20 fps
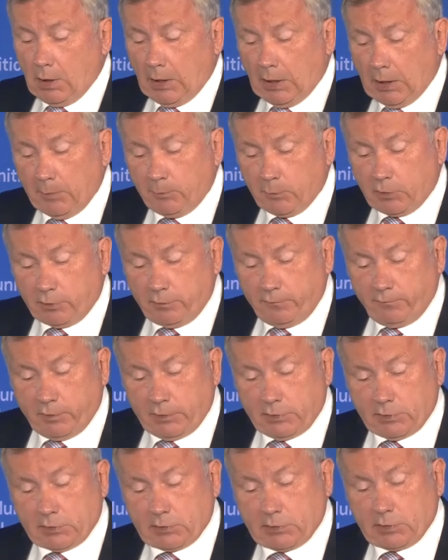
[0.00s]
I am
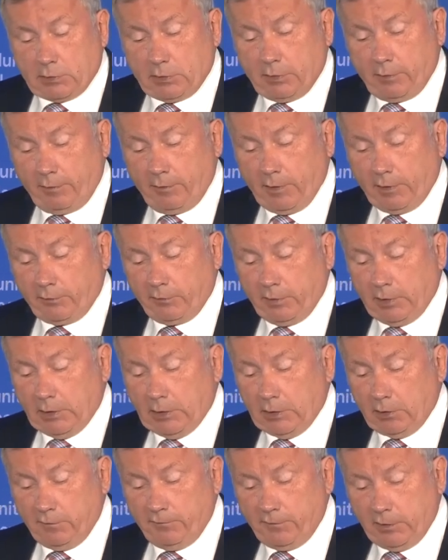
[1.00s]
convinced that the
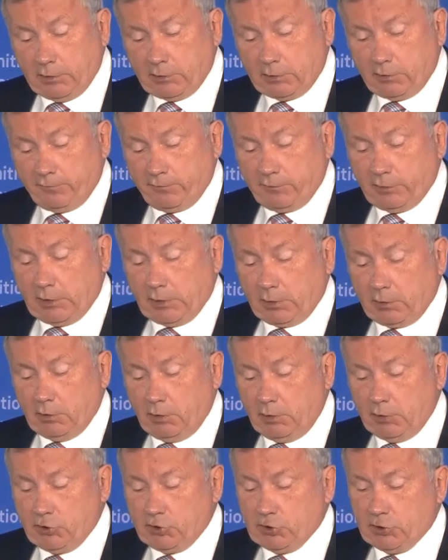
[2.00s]
innovative
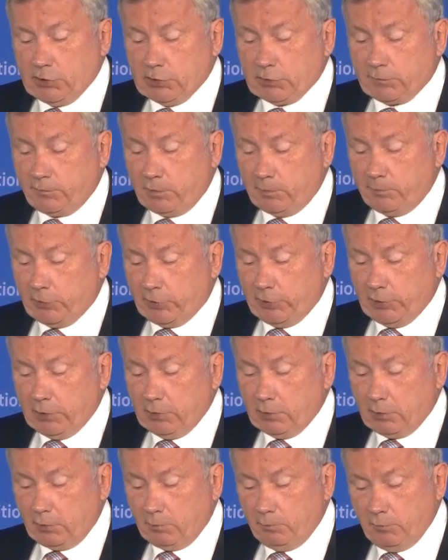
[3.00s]
technologies for
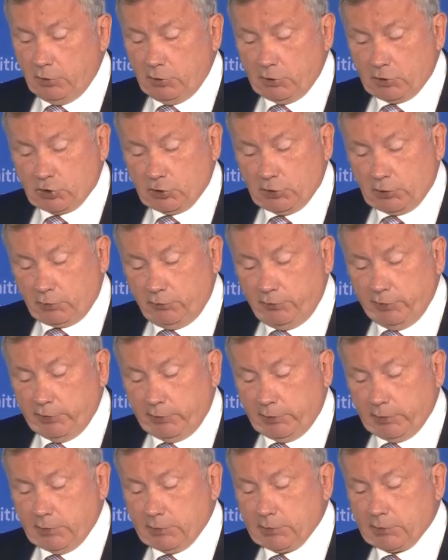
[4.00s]
marine munition
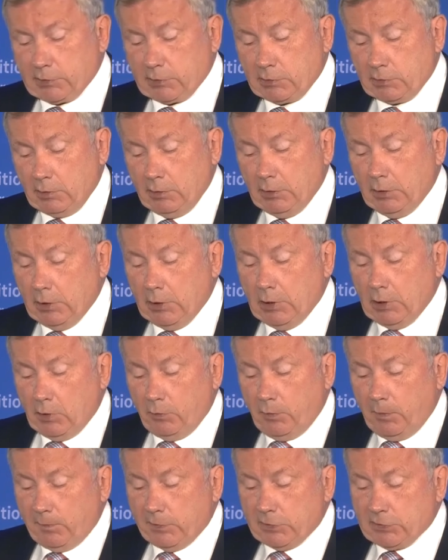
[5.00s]
clearance
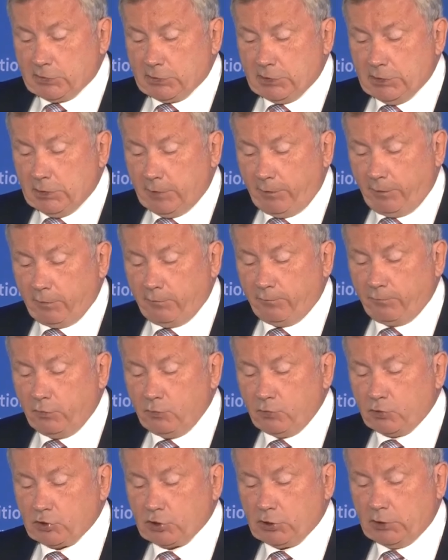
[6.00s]
we will see in the
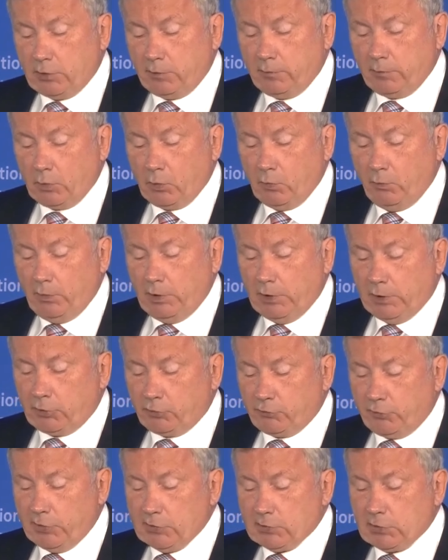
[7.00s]
future will
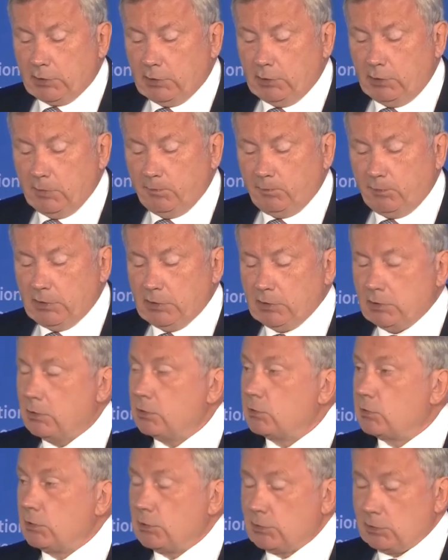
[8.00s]
increasingly be
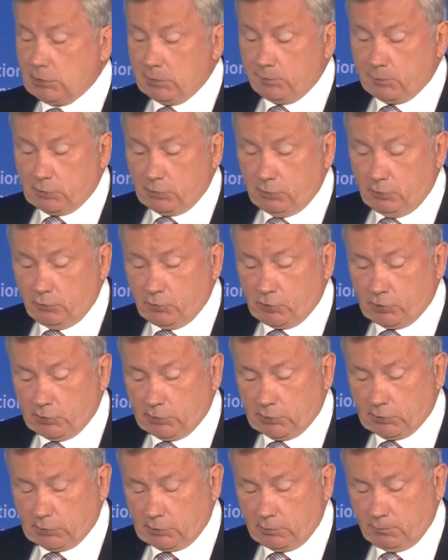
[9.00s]
system
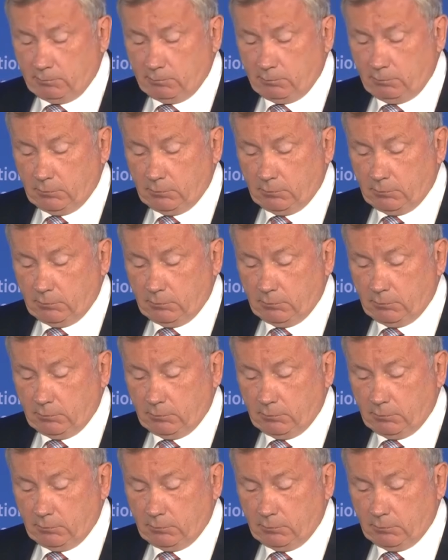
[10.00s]
solutions.